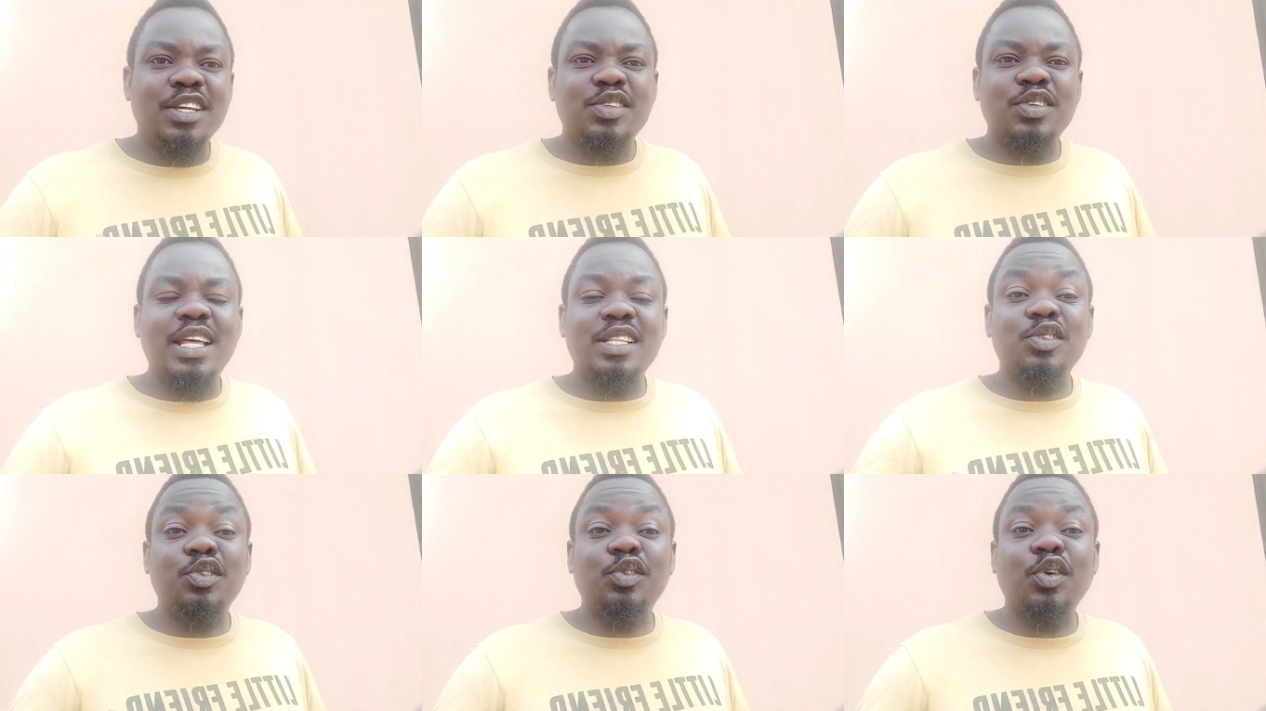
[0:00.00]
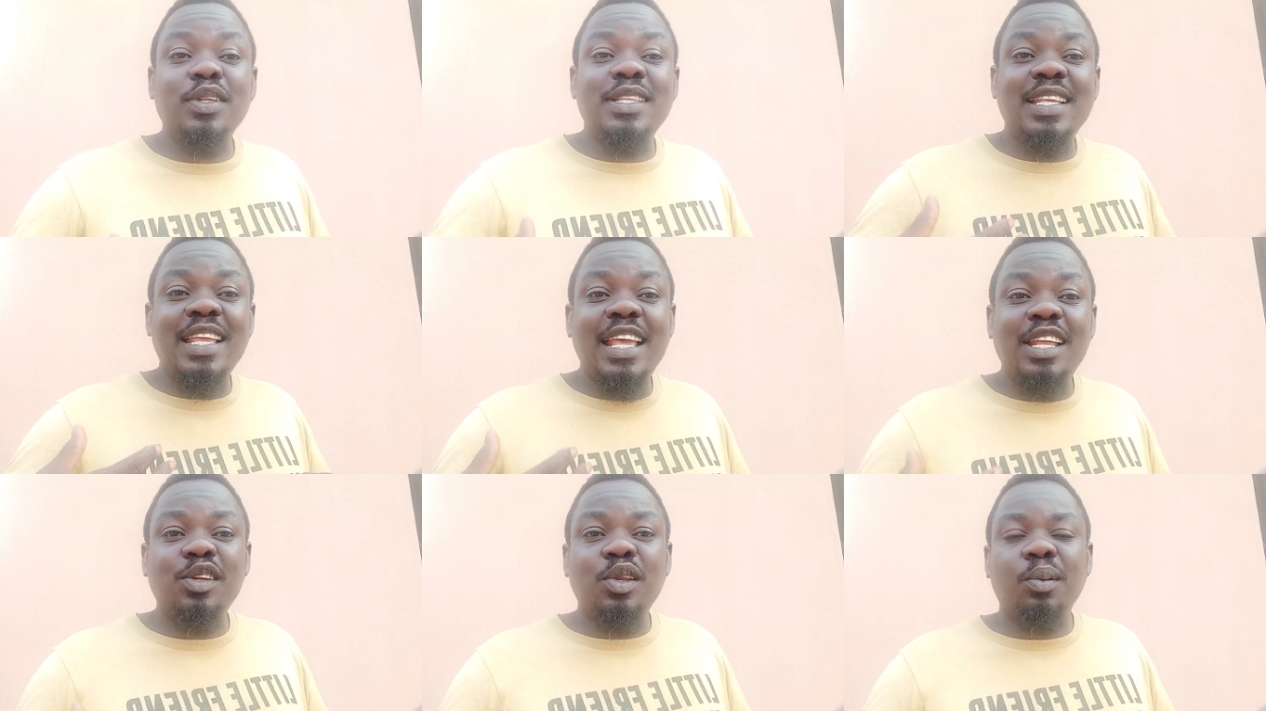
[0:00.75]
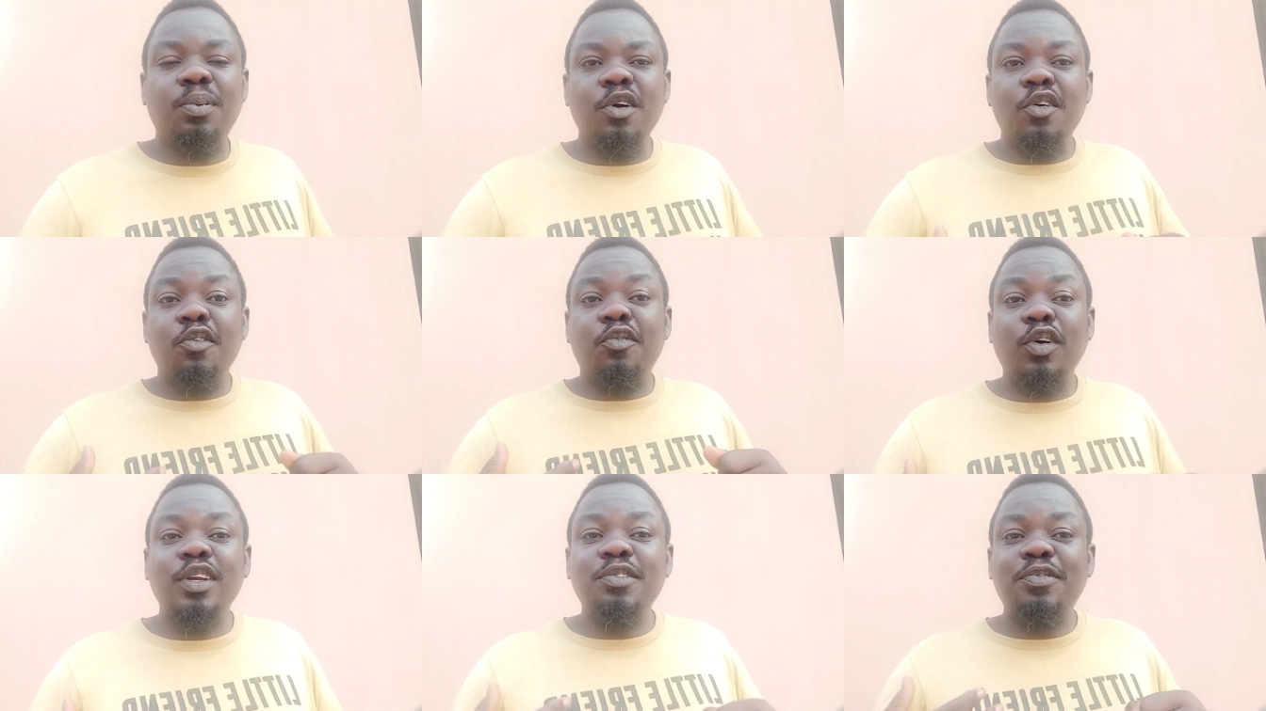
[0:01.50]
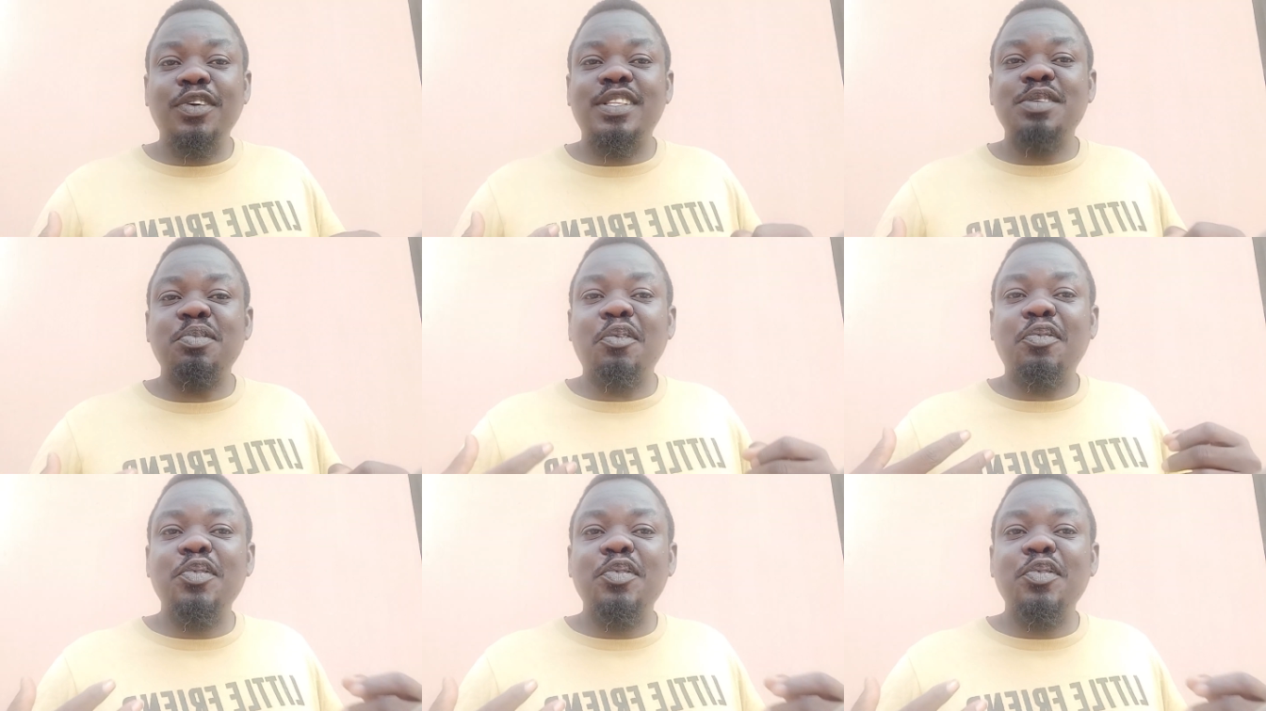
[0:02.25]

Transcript: so that you don't end up falling victim of